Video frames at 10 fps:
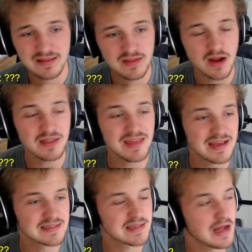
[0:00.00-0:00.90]
The only
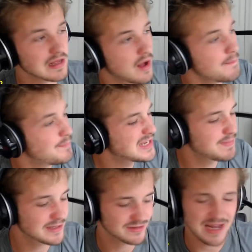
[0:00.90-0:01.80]
thing is that big
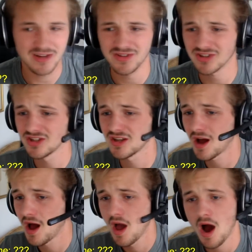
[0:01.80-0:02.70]
special attackers such as,
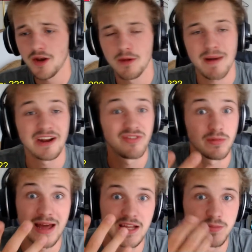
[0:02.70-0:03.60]
I don't know, Manaphy
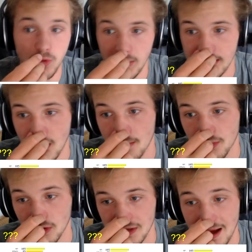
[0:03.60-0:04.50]
with Energy Ball, it can't
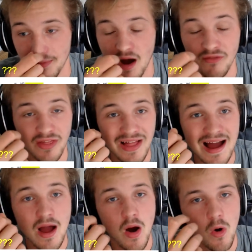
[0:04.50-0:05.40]
block that, but other than
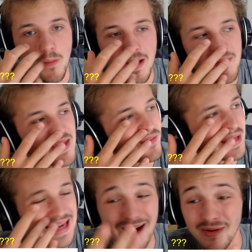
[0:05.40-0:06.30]
that, or maybe even
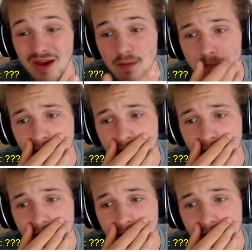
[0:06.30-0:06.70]
a Keldeo,